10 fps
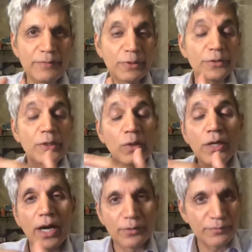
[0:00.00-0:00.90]
were on the
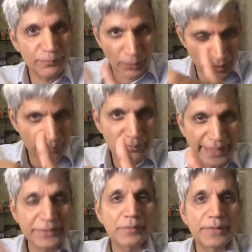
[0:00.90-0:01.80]
lookout for
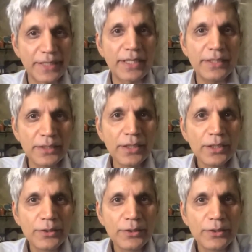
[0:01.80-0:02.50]
Nelson Mandela